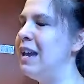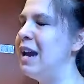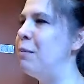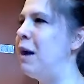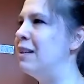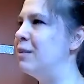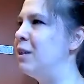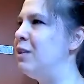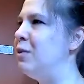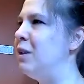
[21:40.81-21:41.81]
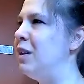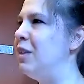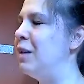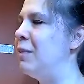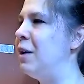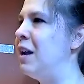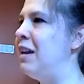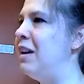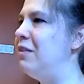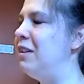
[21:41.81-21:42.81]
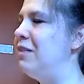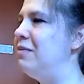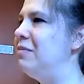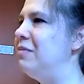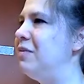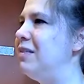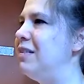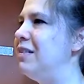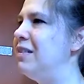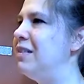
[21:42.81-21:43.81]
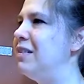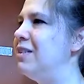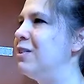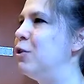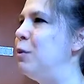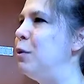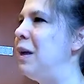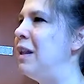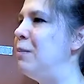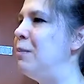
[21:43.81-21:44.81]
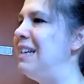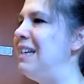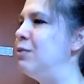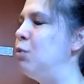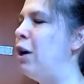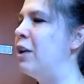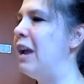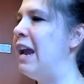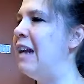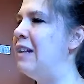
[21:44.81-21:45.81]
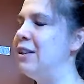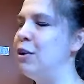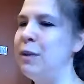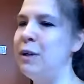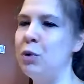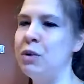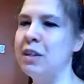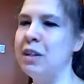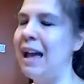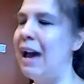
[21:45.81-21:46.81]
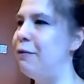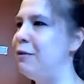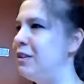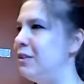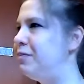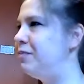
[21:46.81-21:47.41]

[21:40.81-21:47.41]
Can't possibly do anything about any of it. Scoop your belly, please. Walk your hands a little bit towards the left.